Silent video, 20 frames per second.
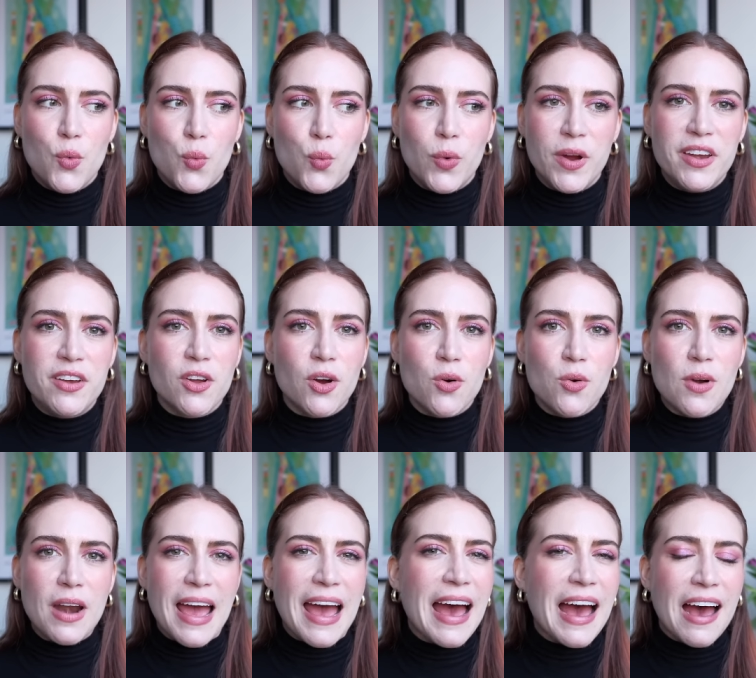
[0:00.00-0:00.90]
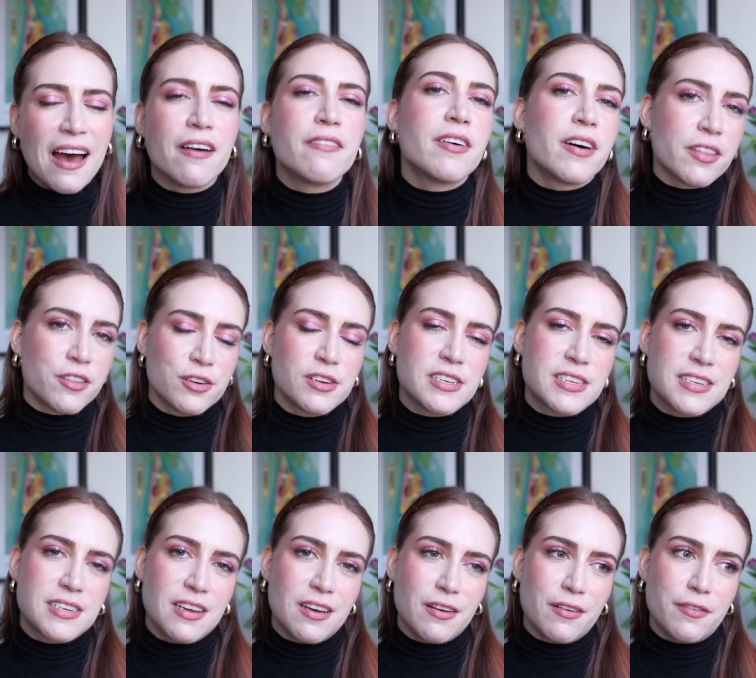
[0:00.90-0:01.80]
we don't have other
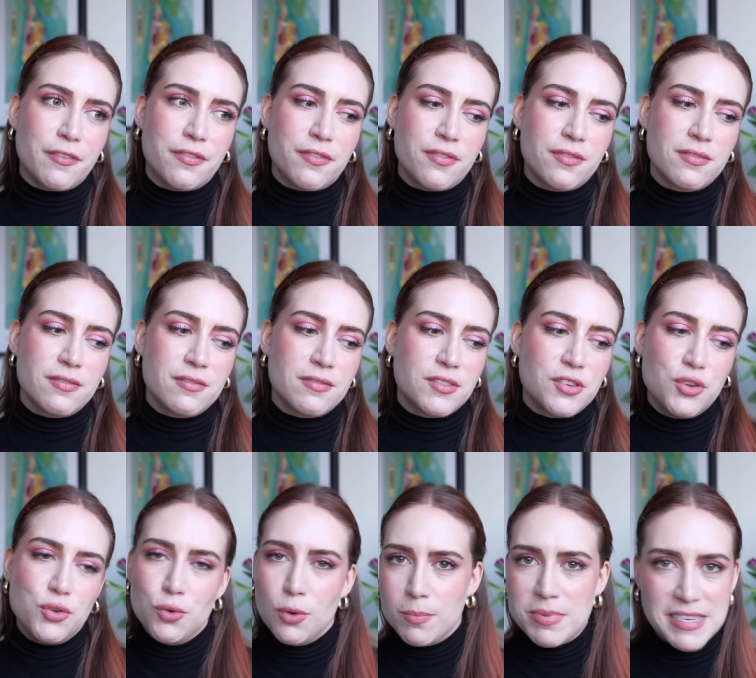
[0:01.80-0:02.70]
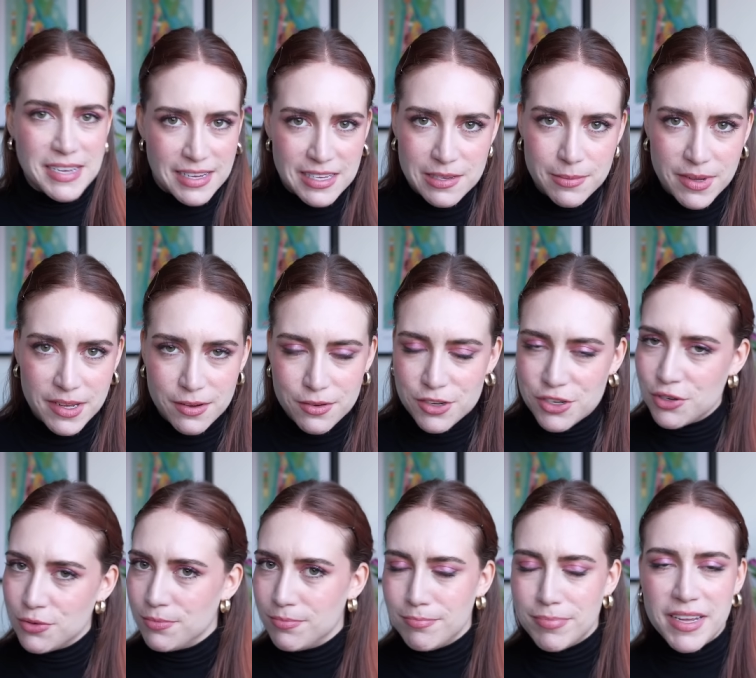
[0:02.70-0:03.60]
stuff to obsess about,
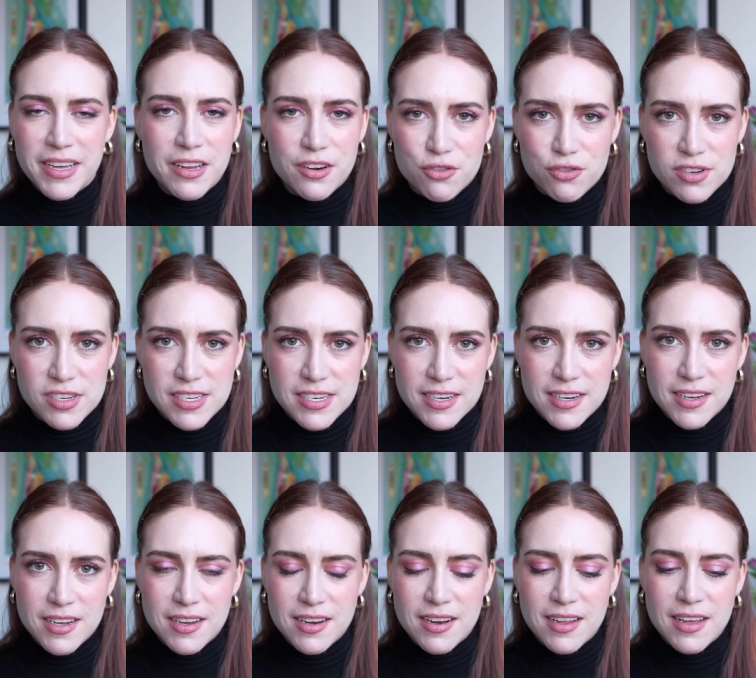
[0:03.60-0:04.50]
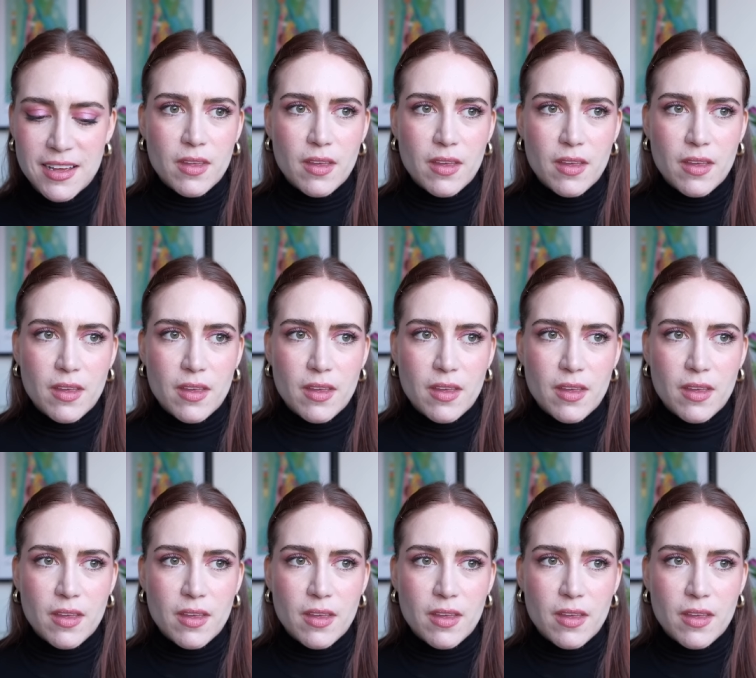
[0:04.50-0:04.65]
to be interested in.